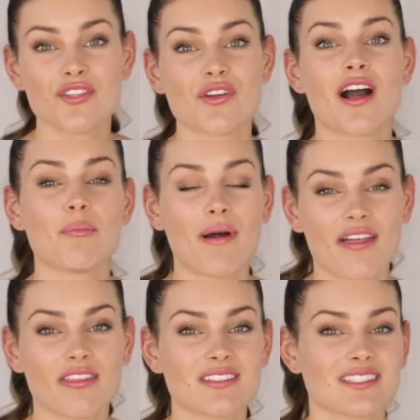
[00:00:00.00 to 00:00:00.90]
to help
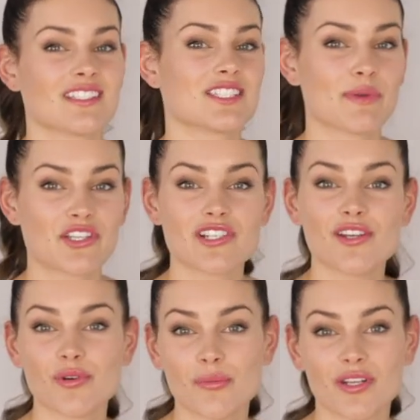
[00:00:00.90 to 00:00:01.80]
others and
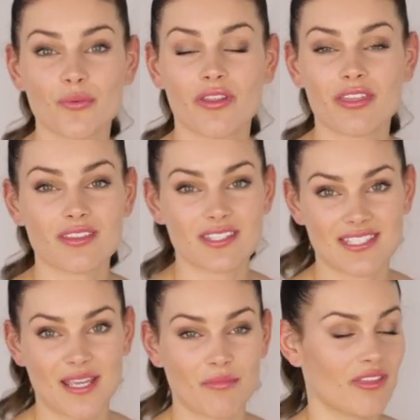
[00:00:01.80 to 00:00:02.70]
especially women with the
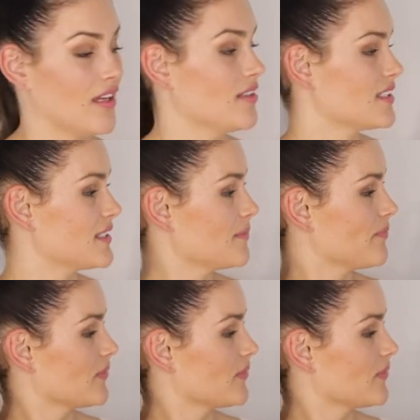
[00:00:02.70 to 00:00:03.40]
same things.